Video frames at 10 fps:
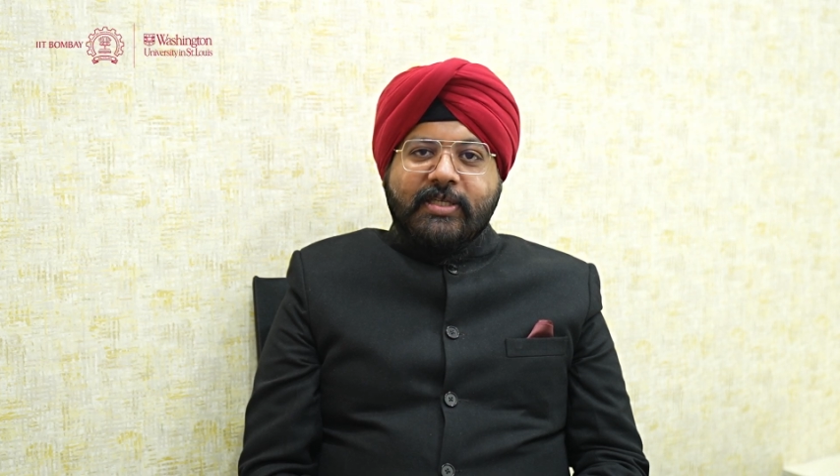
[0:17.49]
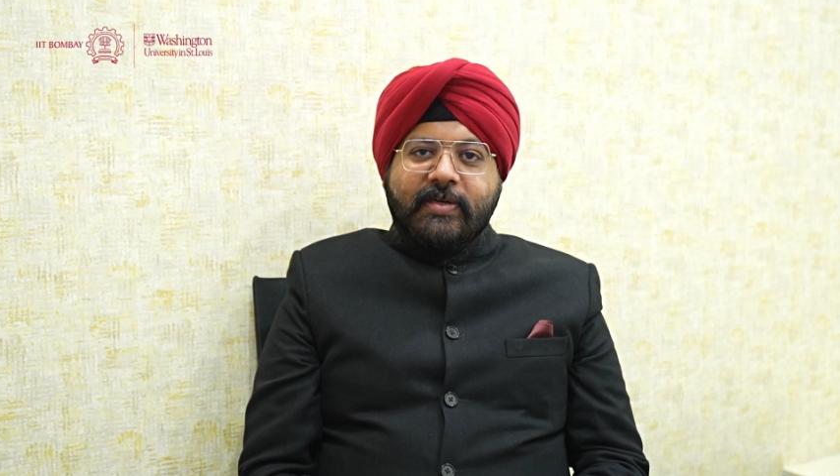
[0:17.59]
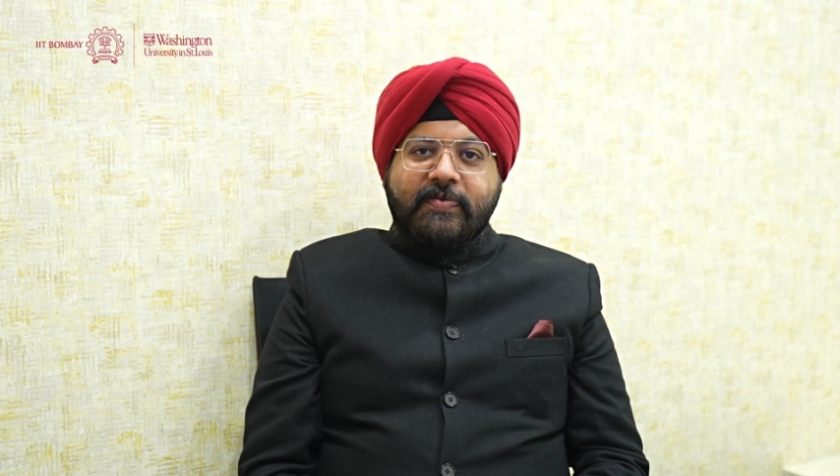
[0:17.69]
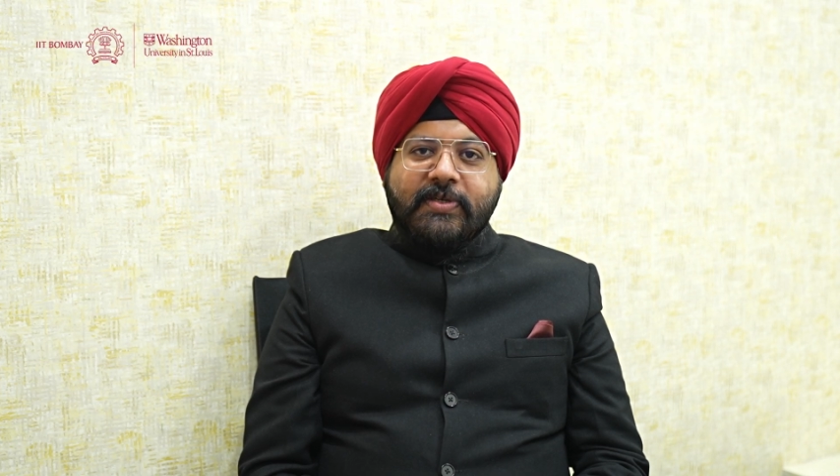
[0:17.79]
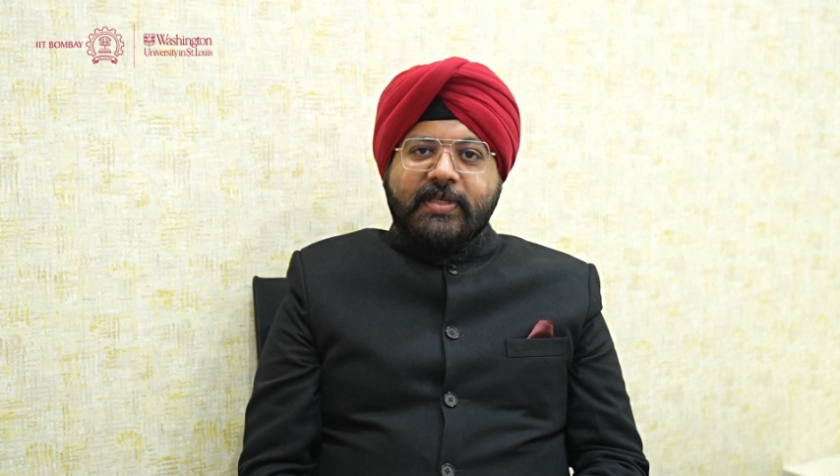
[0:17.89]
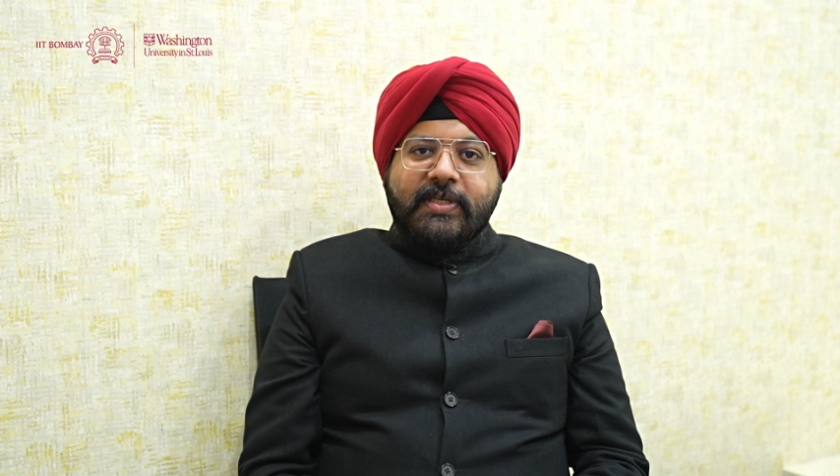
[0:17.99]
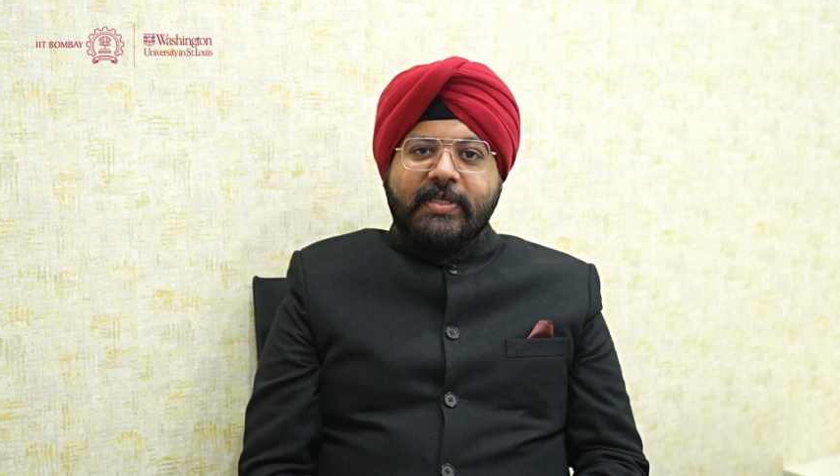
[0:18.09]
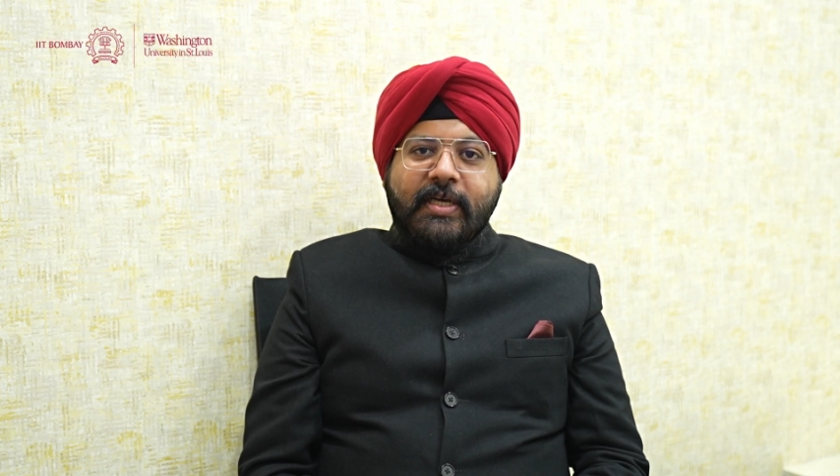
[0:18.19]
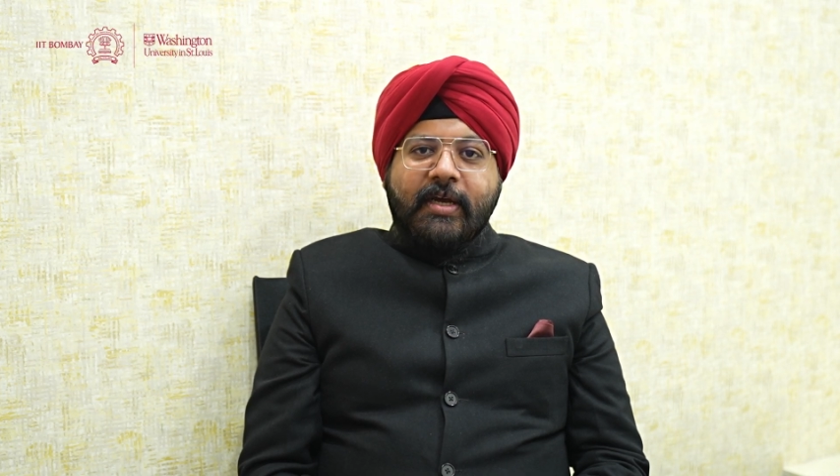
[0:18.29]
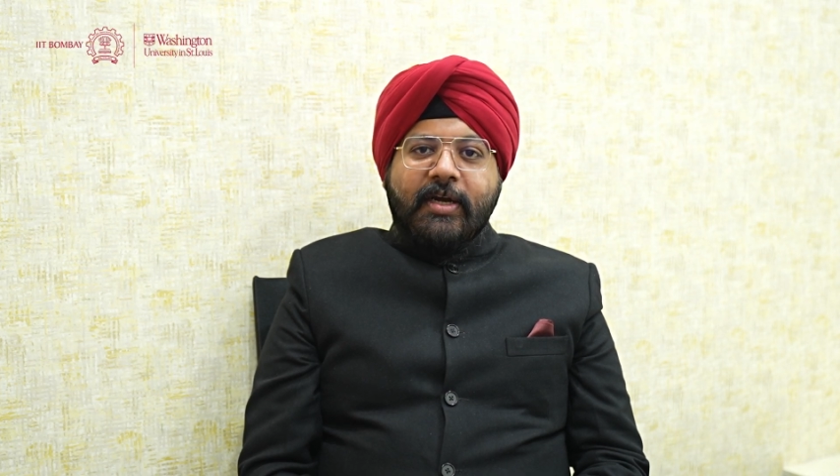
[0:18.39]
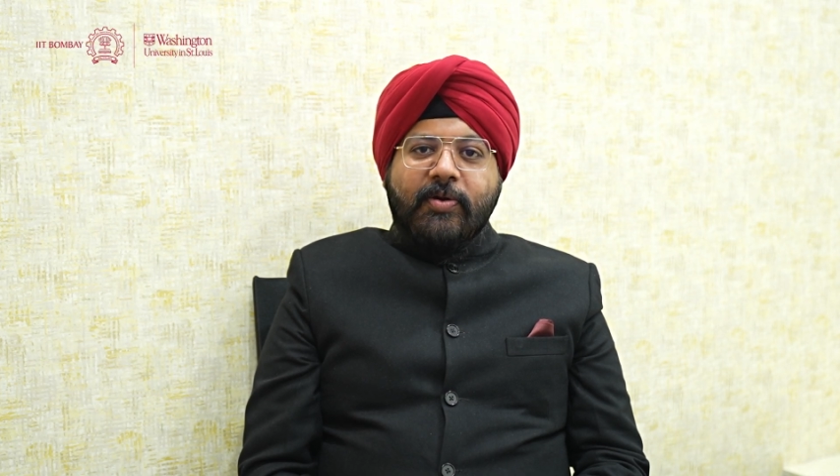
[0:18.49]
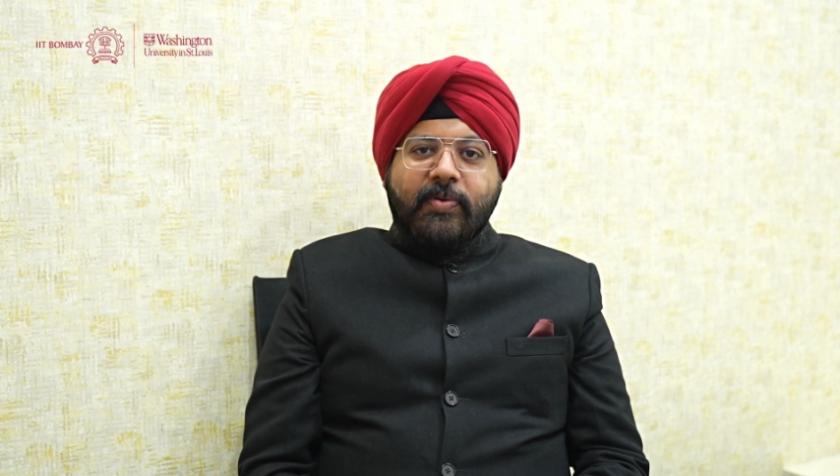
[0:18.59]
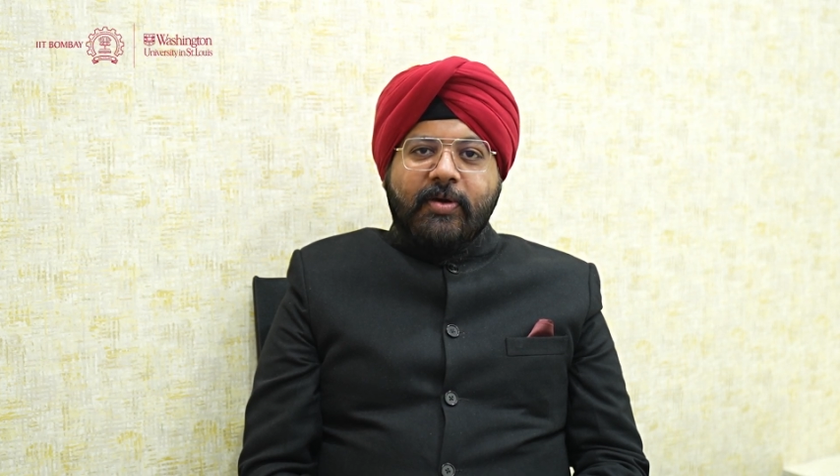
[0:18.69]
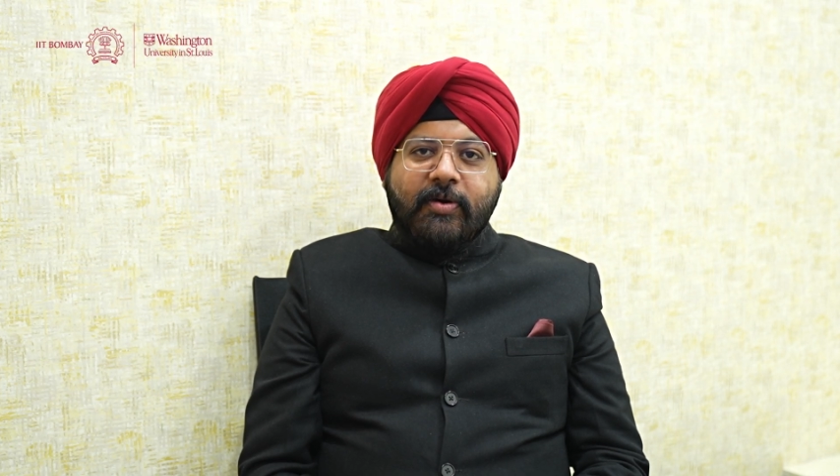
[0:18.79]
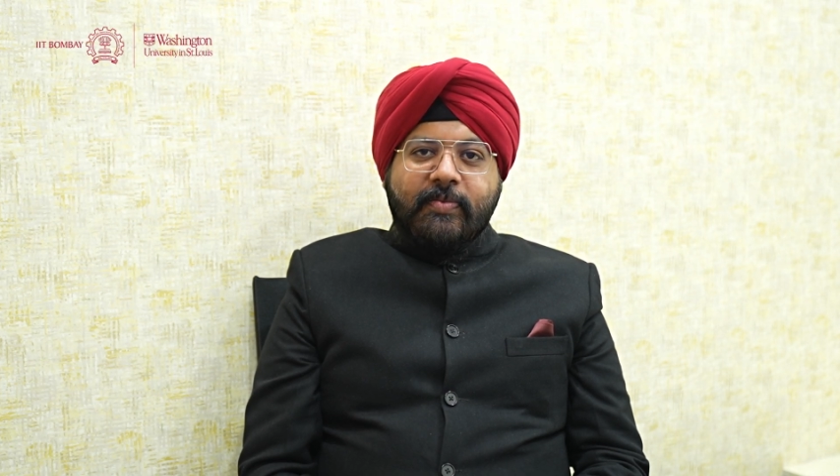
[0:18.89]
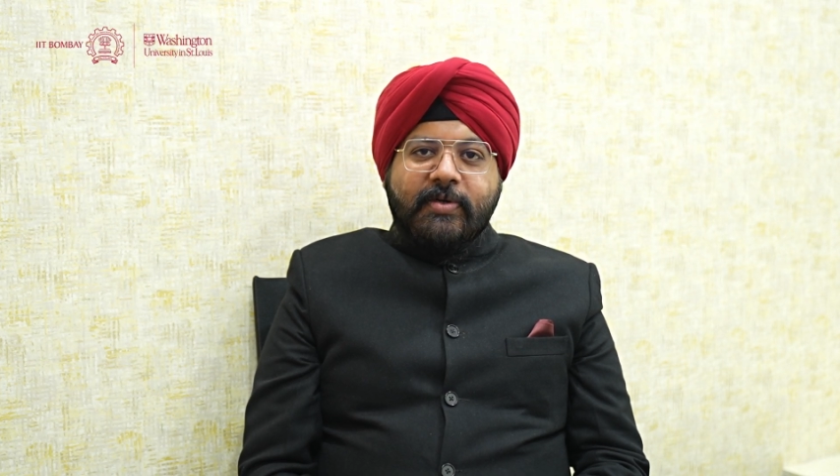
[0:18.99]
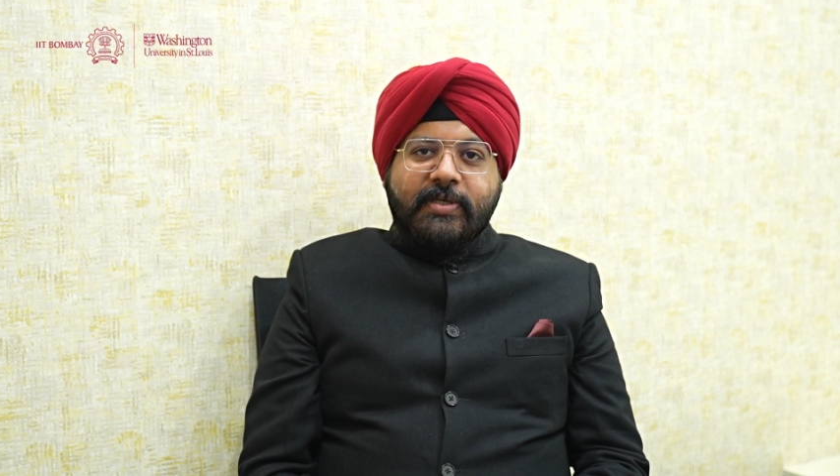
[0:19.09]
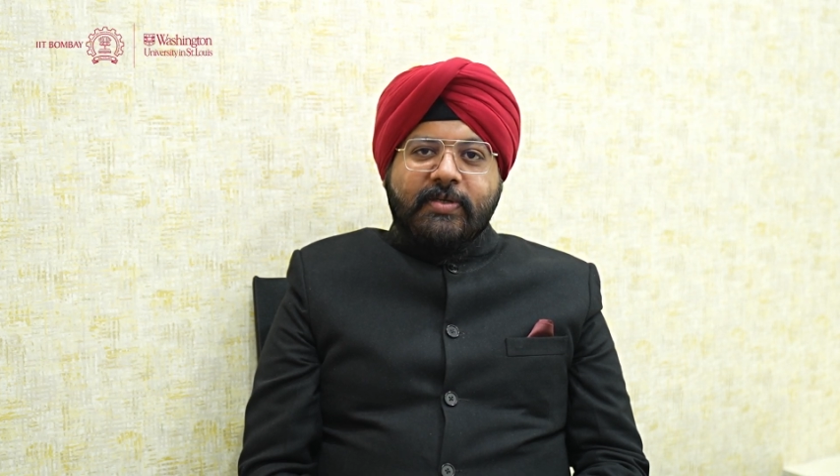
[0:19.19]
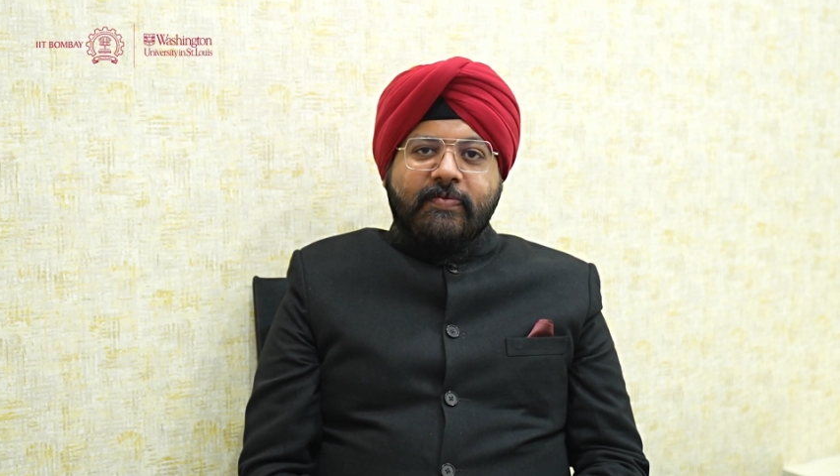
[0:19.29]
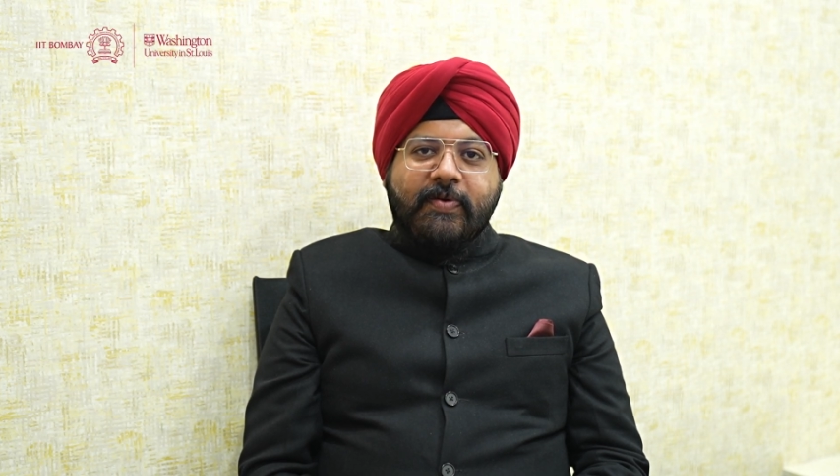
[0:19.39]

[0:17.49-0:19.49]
services to e-commerce.